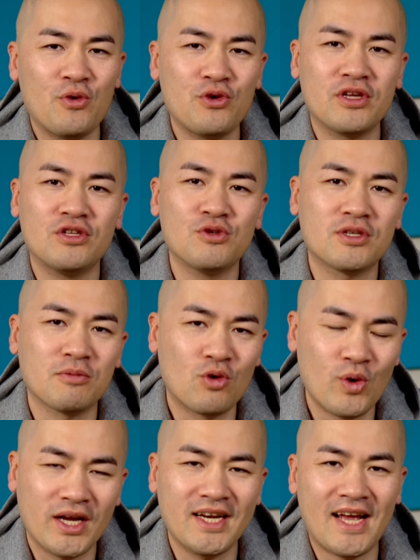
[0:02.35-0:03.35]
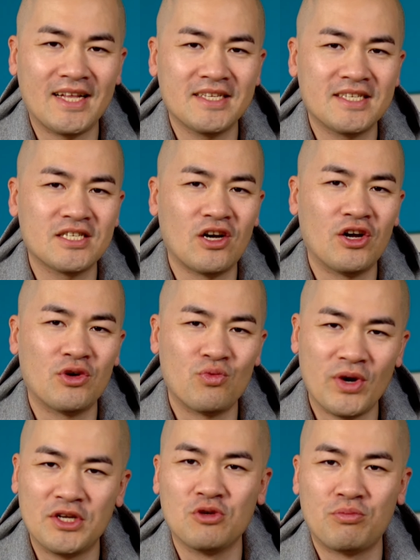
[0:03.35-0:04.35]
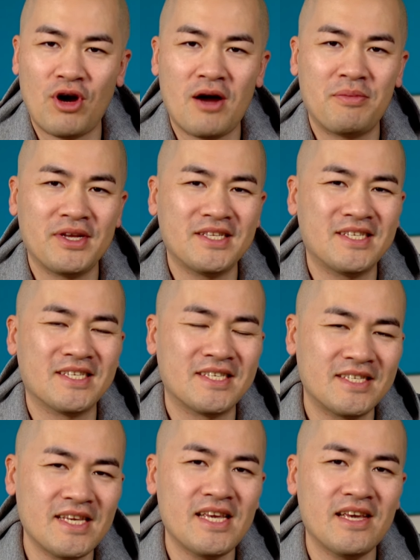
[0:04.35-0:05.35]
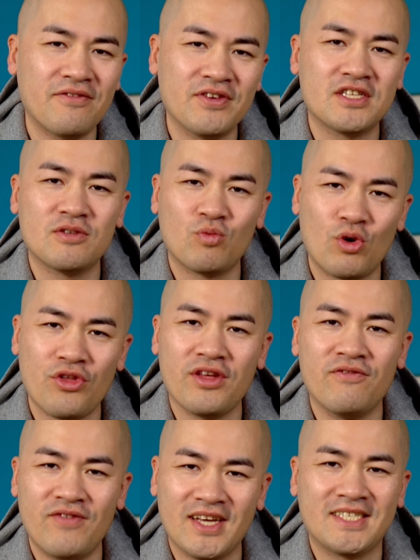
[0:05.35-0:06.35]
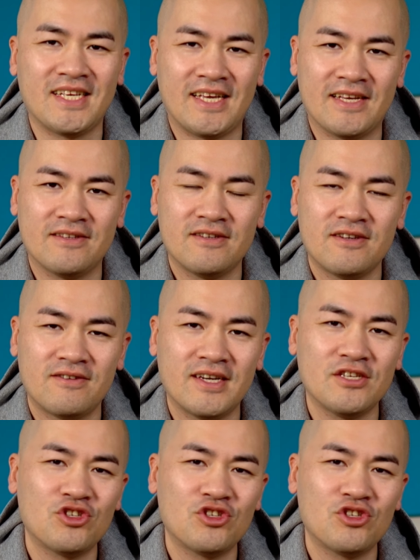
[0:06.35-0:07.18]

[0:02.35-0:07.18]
you can do some quick analysis on a rental property to see if it's worth investing in, right?